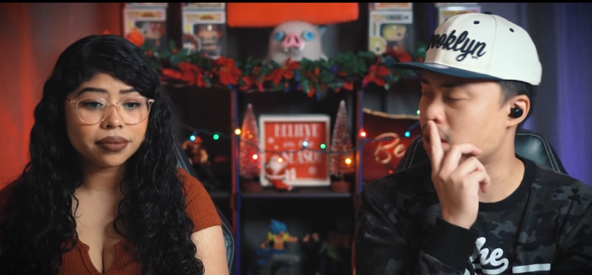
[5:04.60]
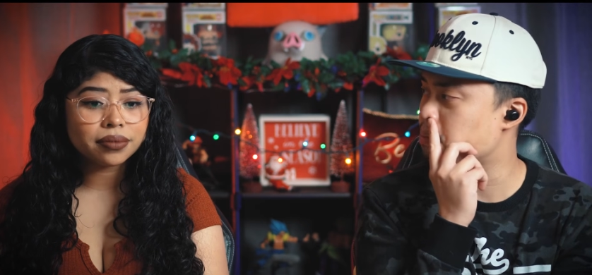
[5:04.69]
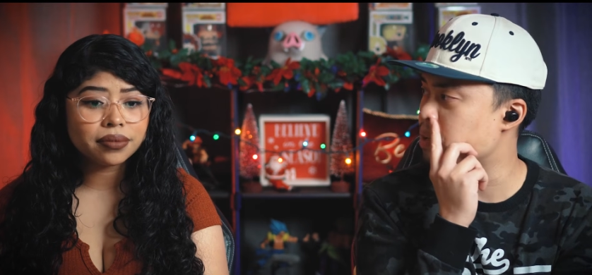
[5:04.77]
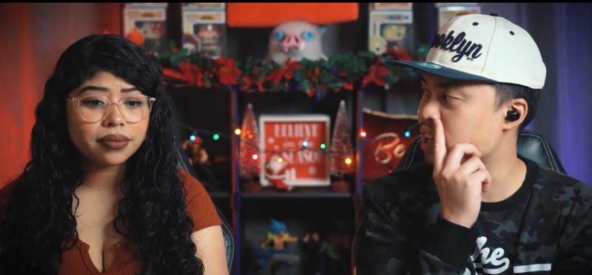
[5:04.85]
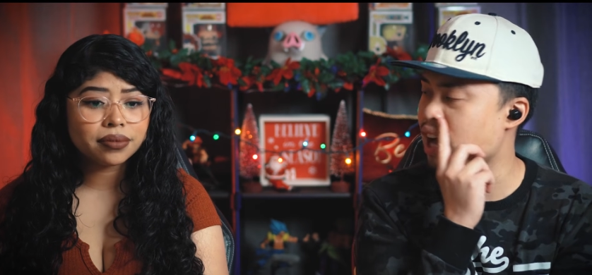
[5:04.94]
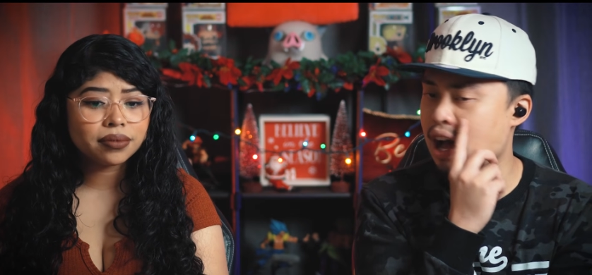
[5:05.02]

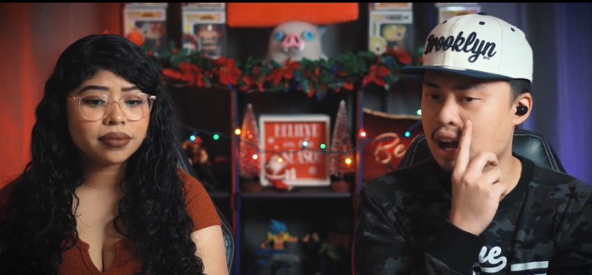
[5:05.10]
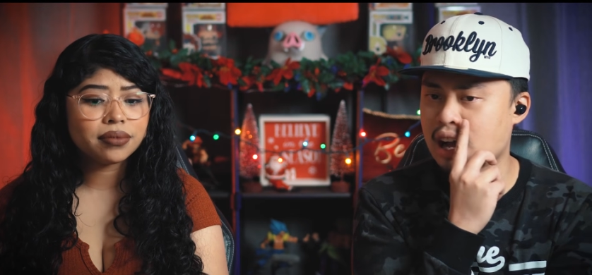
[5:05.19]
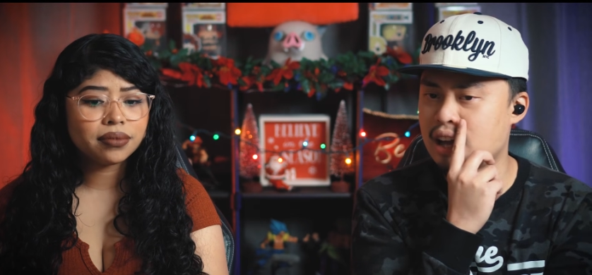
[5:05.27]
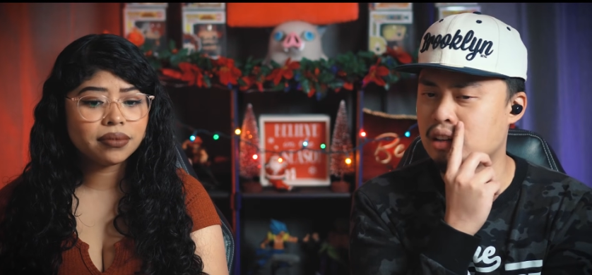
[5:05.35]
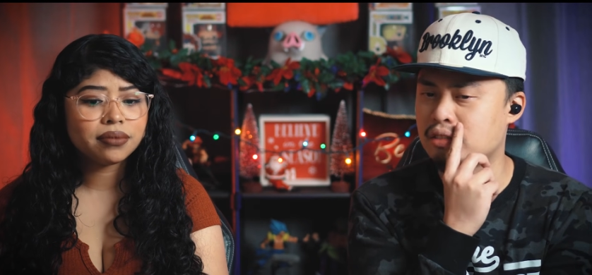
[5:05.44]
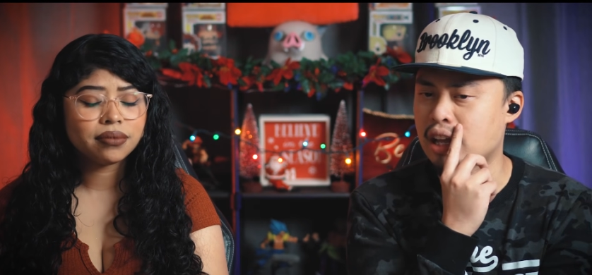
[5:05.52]
Speaker 1: up. He got
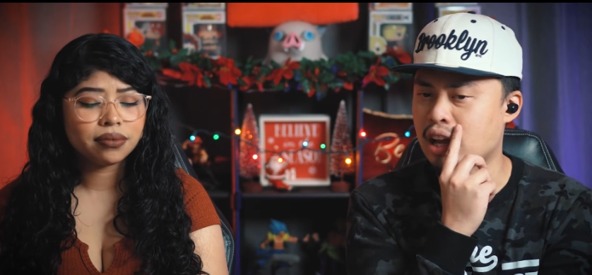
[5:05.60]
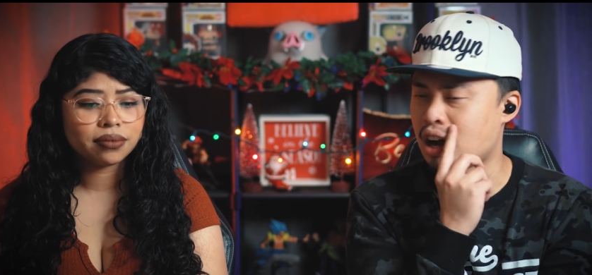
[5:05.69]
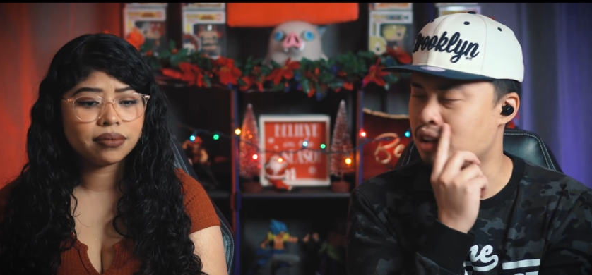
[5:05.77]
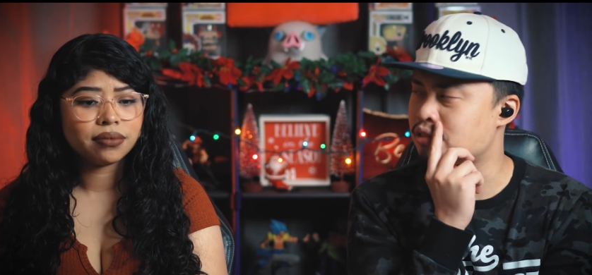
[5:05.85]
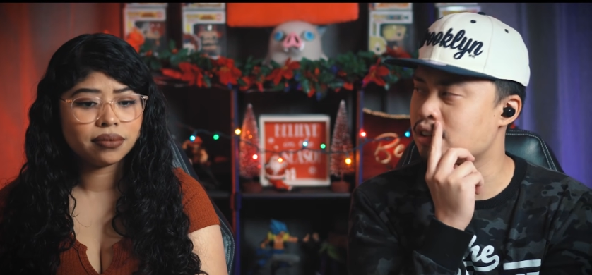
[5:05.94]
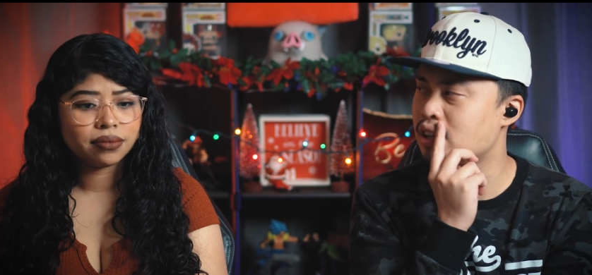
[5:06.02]
kind of like
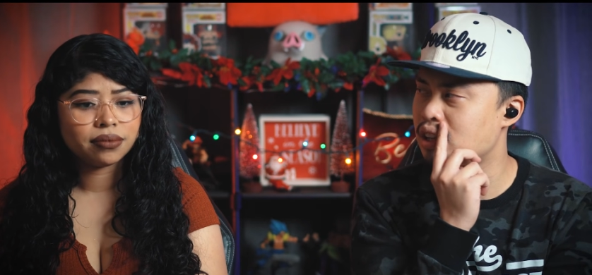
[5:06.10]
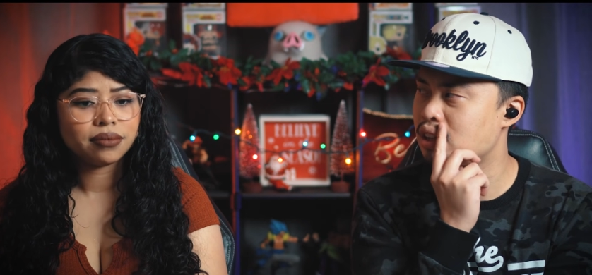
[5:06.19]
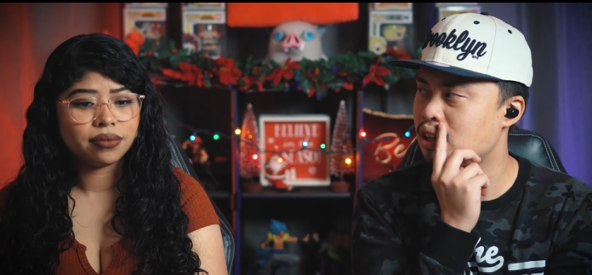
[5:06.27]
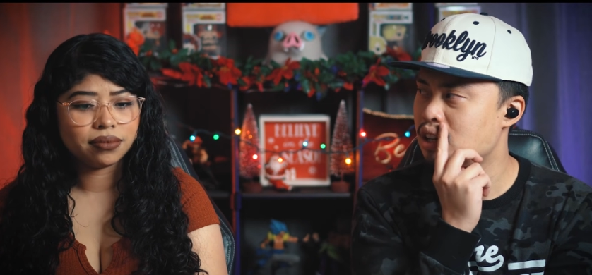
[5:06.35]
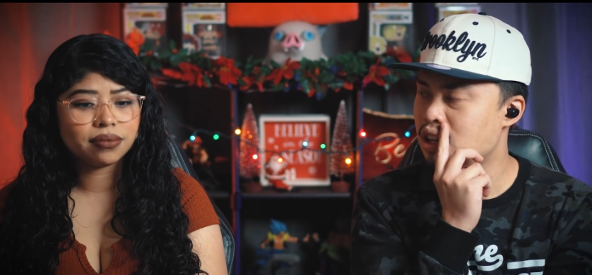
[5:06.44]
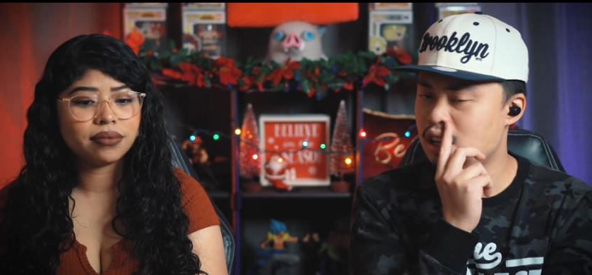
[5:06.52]
confident,
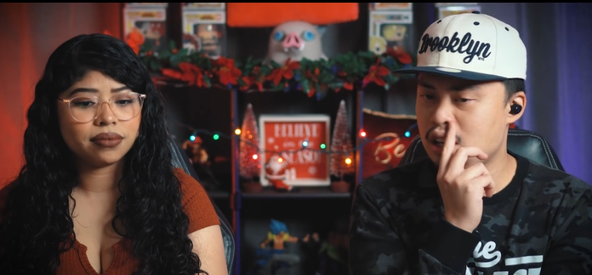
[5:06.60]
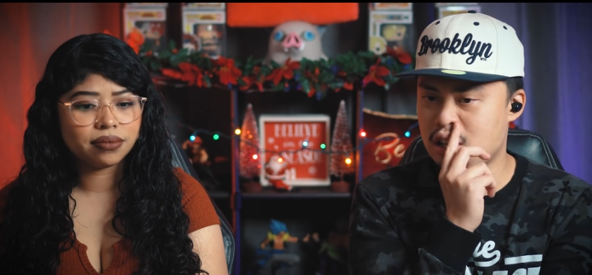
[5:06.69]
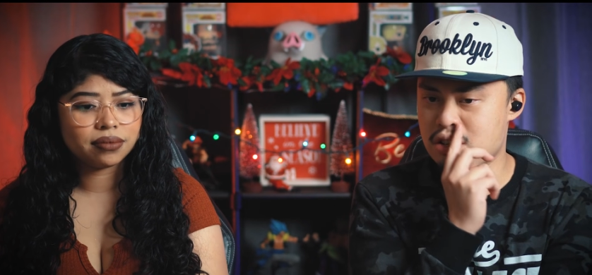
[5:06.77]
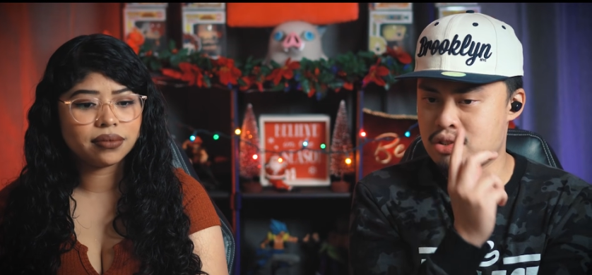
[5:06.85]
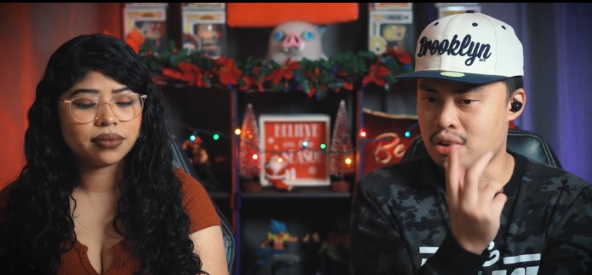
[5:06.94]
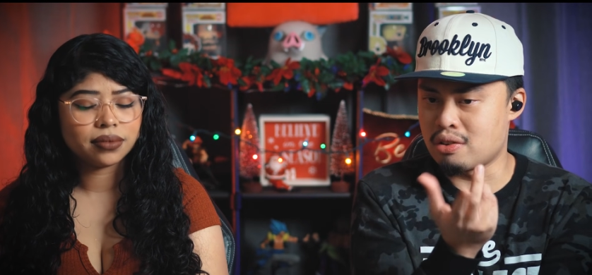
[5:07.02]
because
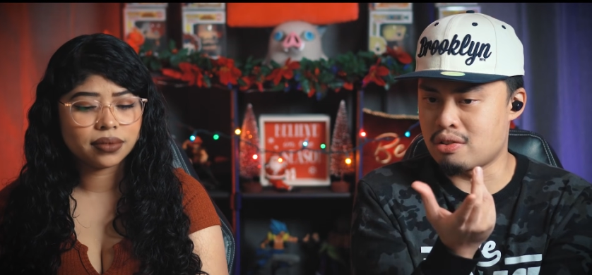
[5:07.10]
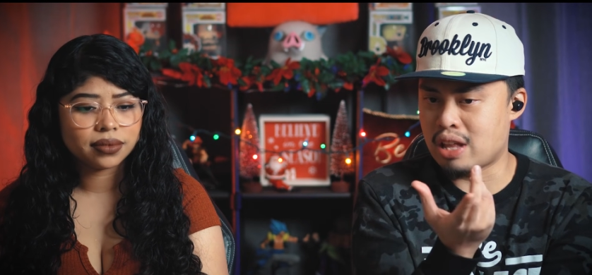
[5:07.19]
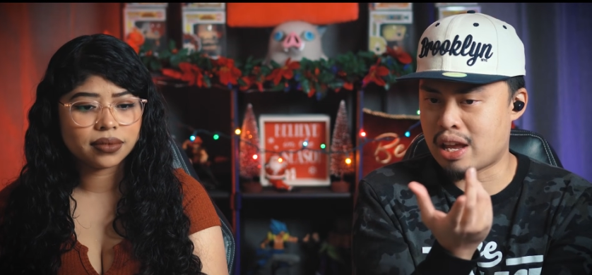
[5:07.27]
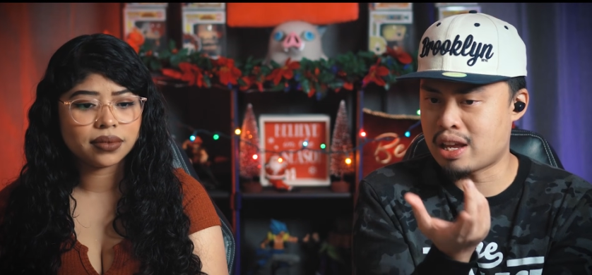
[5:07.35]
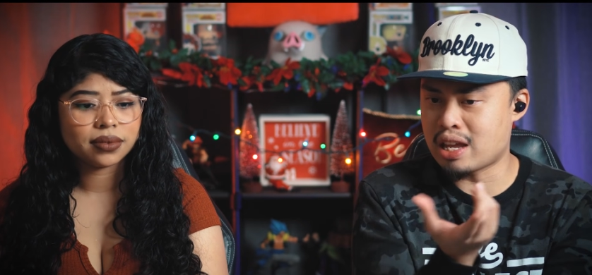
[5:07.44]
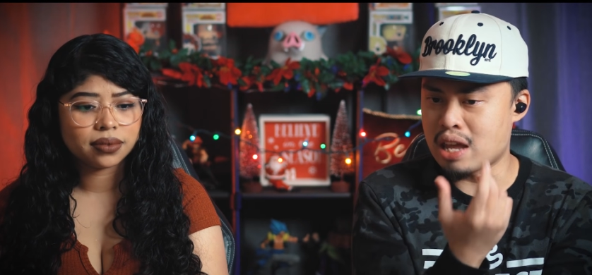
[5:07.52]
mm-hmm. mm -hmm.
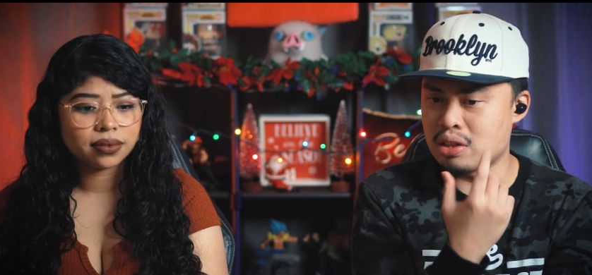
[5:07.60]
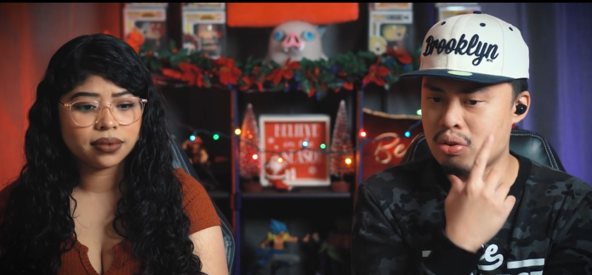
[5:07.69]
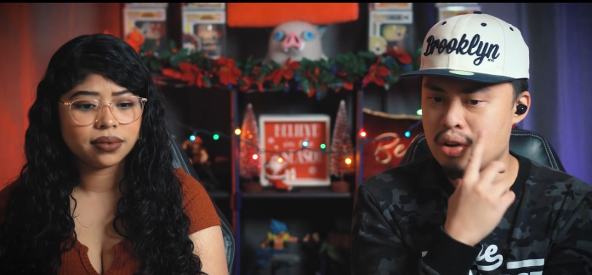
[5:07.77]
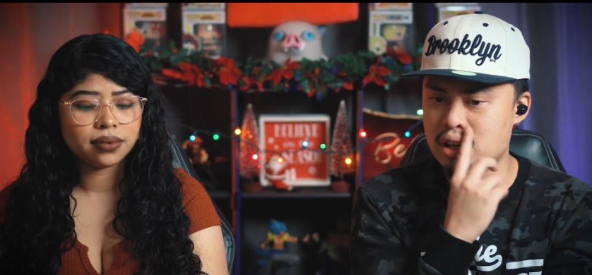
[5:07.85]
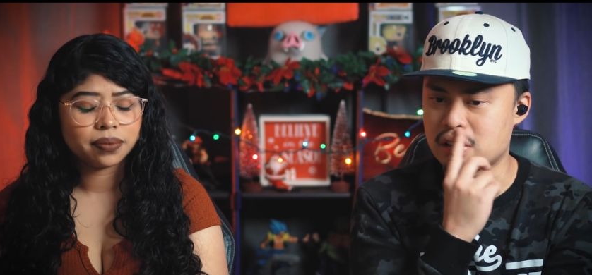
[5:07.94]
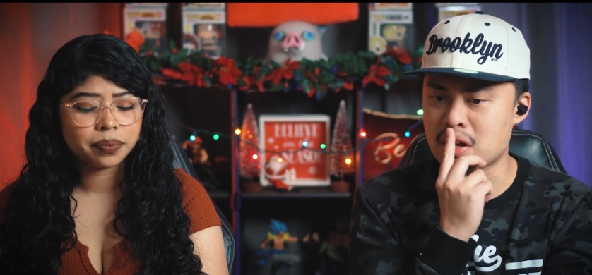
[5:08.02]
yo, like he can't
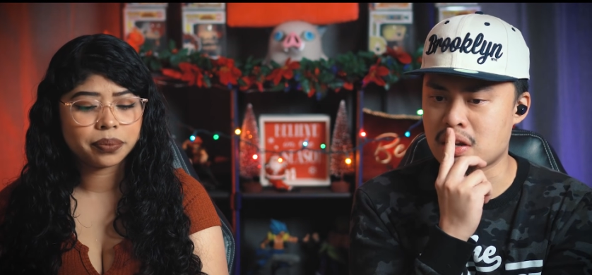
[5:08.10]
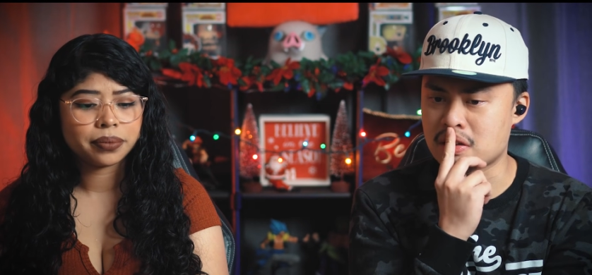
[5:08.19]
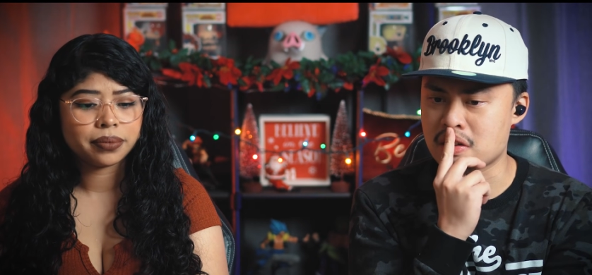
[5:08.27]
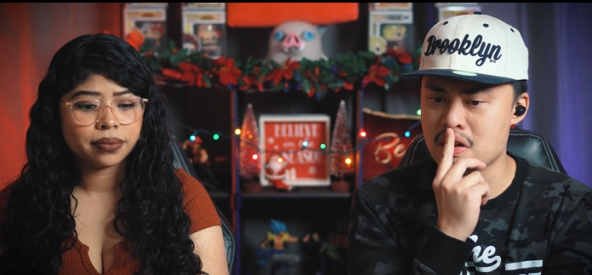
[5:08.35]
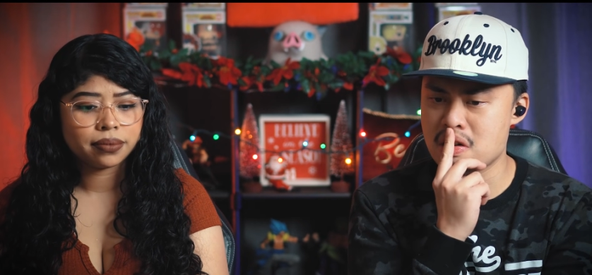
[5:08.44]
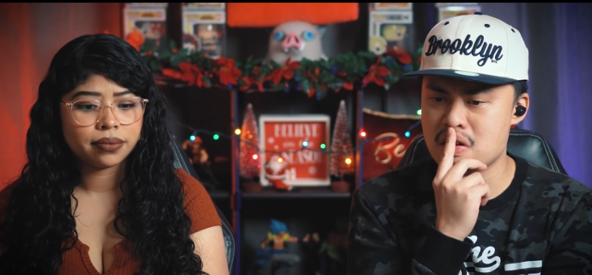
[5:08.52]
do anything,
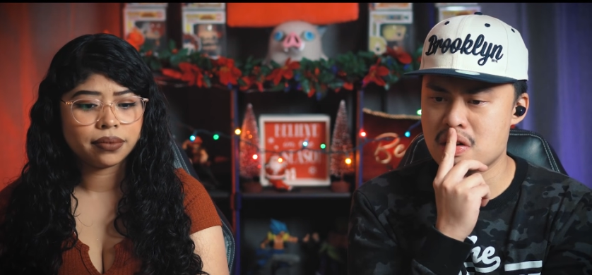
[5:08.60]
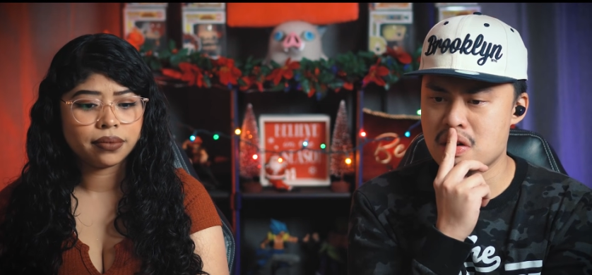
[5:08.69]
you know.